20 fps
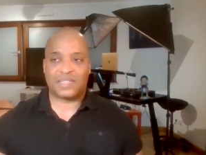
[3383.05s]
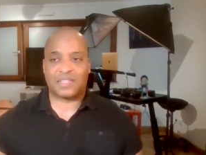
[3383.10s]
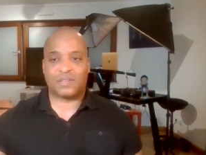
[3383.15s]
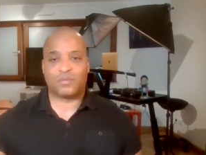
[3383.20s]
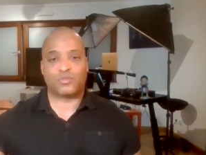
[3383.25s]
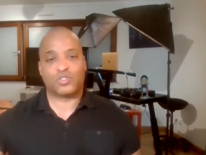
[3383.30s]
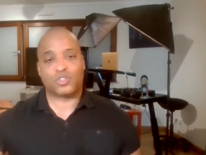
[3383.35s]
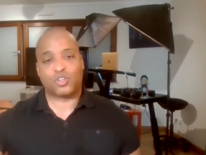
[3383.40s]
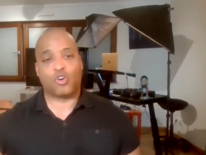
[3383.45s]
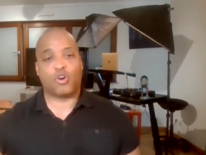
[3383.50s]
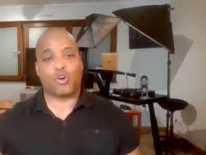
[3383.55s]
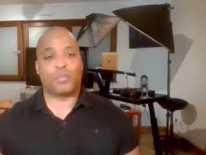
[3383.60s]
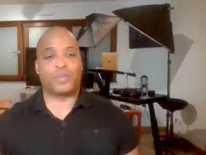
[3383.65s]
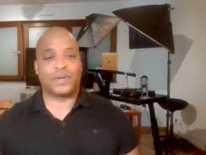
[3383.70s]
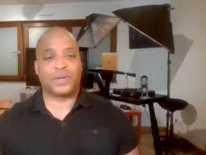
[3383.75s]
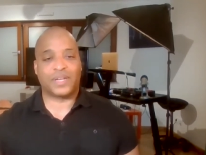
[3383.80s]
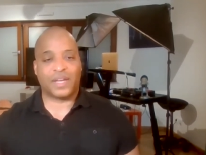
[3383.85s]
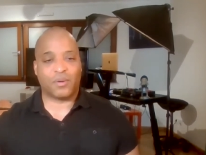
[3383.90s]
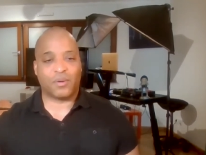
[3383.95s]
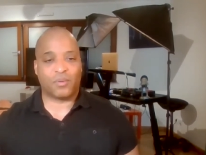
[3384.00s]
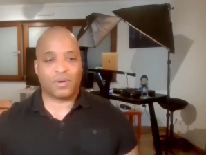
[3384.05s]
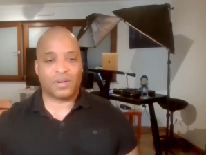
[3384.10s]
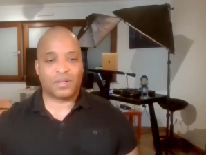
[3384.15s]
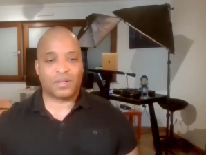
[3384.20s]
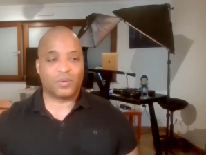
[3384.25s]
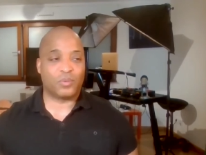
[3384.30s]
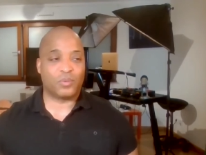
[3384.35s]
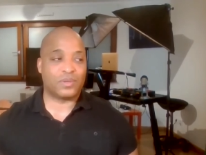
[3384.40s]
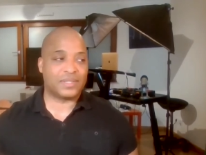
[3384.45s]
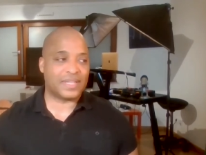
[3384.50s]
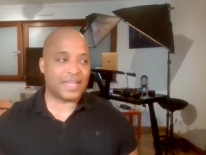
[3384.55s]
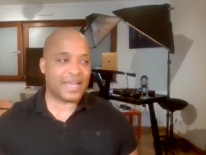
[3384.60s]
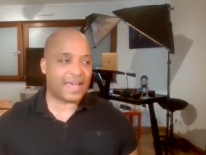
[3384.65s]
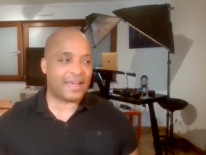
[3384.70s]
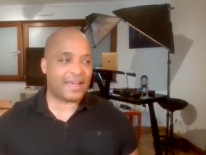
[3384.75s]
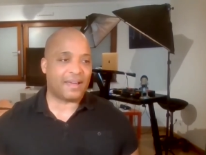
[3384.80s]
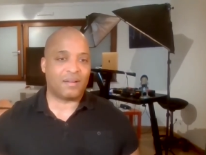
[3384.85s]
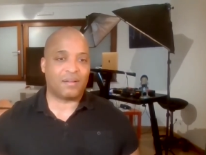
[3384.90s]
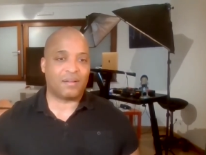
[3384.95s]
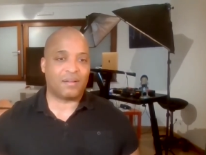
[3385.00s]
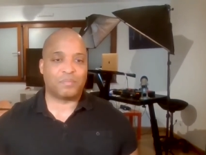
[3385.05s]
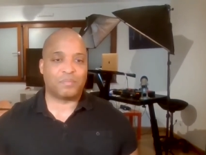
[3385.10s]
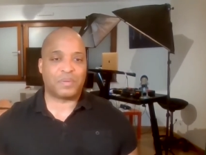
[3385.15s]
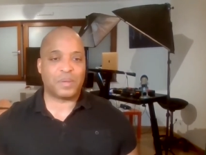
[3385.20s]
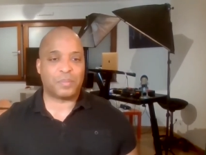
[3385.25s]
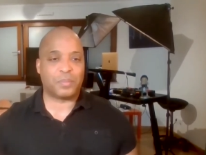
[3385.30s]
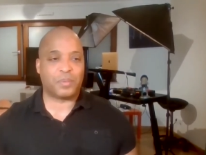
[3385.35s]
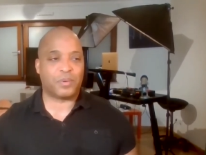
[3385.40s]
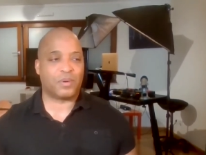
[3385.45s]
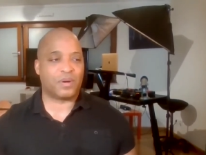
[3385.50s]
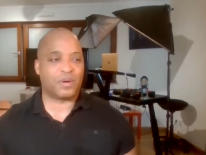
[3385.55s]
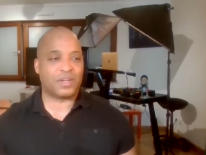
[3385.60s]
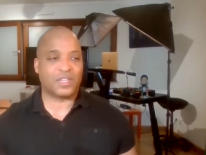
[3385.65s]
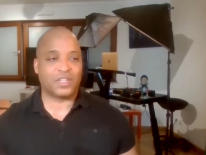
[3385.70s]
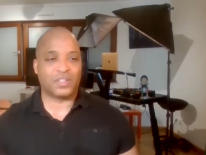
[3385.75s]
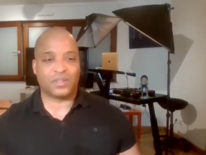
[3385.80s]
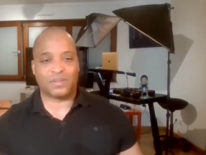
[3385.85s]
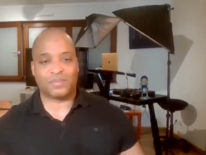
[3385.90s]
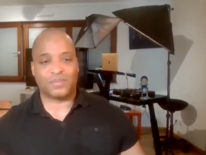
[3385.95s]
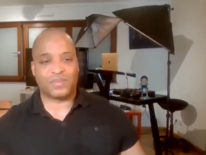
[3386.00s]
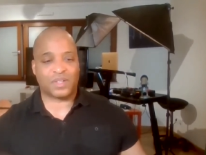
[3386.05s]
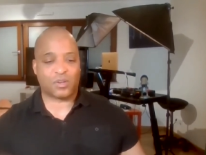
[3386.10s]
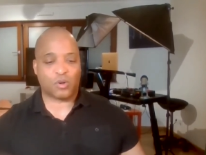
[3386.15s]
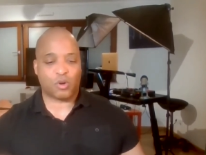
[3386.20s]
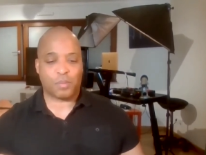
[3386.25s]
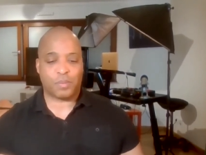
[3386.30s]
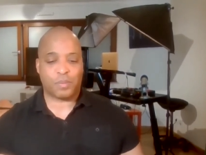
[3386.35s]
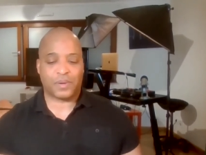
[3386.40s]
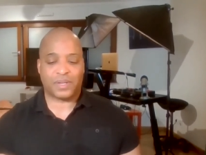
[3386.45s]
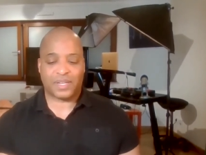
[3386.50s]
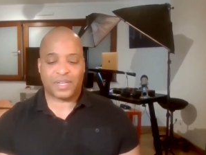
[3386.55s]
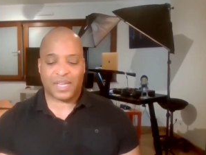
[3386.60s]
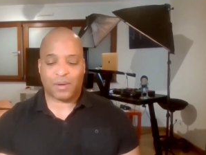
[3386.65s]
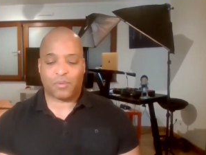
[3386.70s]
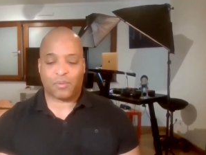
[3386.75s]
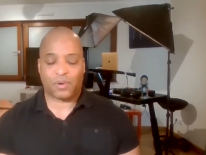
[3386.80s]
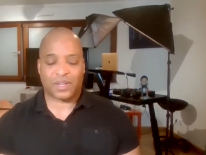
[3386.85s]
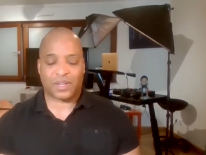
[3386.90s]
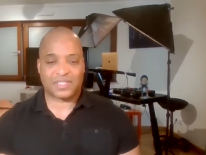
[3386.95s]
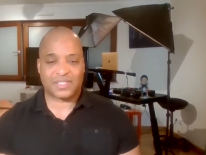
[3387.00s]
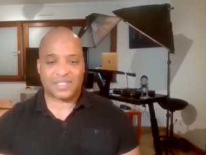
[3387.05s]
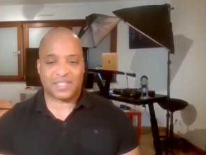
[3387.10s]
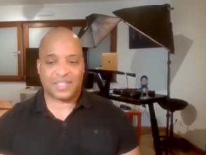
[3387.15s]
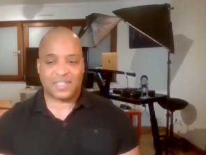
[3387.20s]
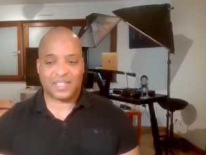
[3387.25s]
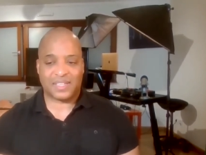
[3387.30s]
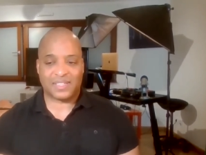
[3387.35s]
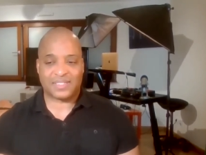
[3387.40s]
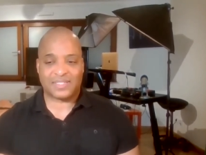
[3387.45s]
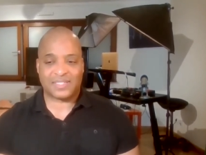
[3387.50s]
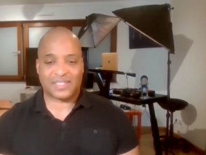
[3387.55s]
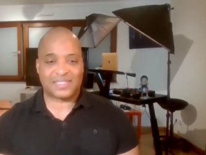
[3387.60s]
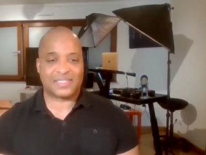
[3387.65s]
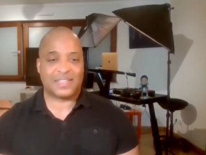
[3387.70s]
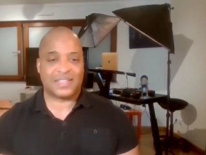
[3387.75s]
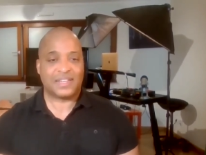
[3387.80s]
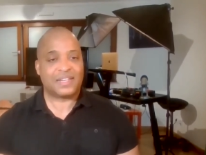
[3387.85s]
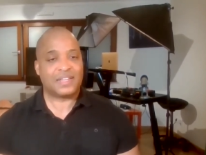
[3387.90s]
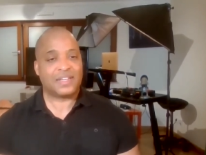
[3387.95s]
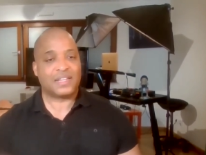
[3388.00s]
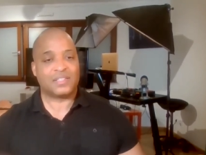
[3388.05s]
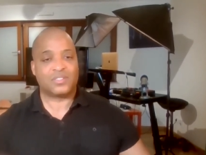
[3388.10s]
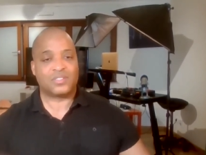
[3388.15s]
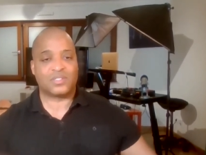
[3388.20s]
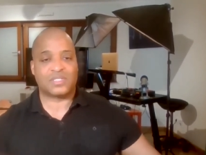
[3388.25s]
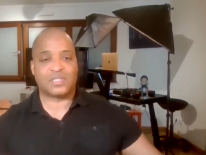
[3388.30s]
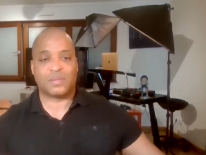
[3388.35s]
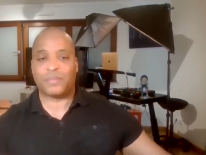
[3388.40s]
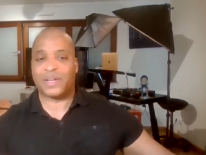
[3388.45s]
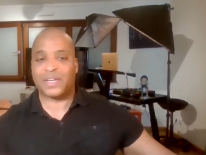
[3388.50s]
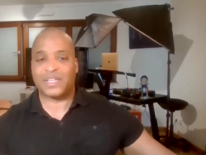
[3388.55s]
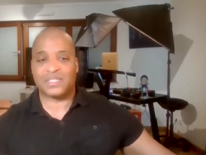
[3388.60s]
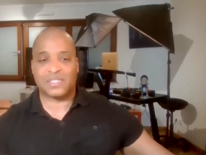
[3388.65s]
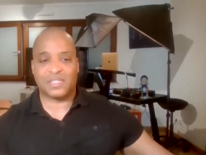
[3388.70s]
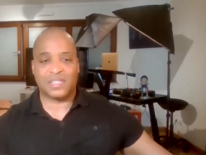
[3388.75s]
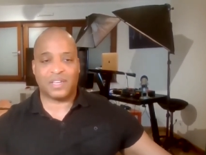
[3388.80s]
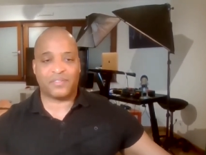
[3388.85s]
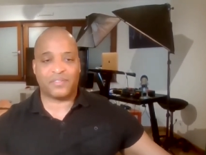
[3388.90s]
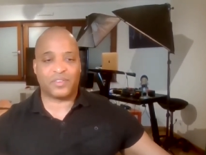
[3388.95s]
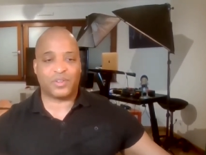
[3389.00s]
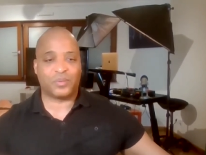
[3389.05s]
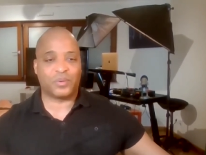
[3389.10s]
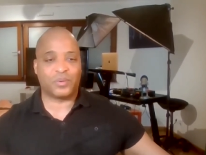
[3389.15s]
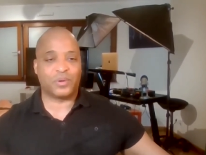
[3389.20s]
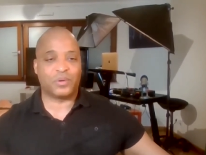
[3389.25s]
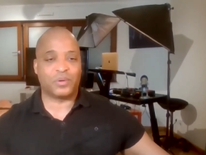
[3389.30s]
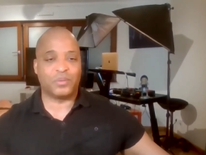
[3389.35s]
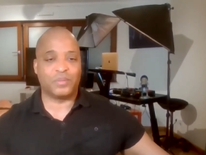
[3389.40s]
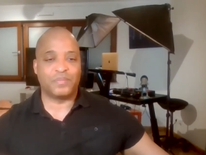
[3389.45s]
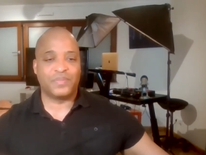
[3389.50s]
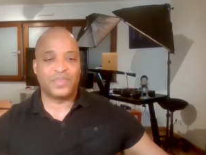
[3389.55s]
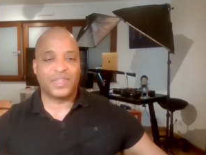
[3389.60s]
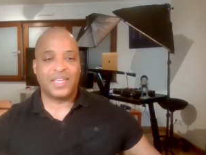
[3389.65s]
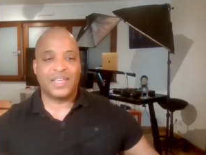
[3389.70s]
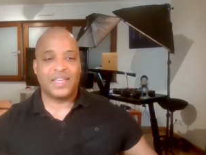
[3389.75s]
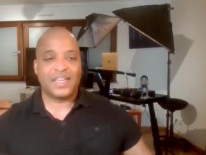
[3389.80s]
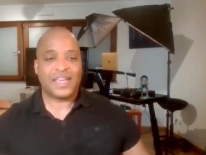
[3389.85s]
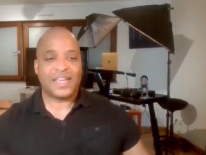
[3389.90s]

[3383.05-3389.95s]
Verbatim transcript: It was a corporate network. Well, now people are the corporate network is is extended into somebody's living room,